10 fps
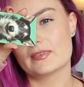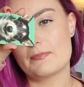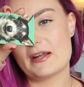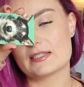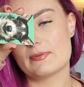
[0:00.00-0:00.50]

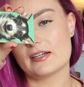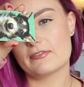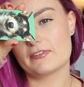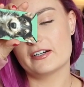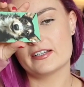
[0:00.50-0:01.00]
the PetSmart
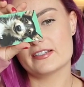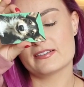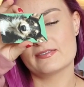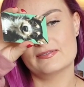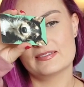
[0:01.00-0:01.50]
gift card is.
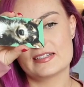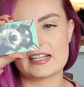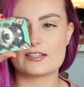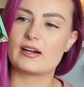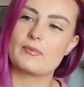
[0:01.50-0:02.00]
Is
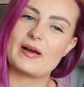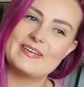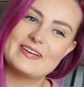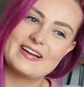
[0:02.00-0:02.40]
that the right way?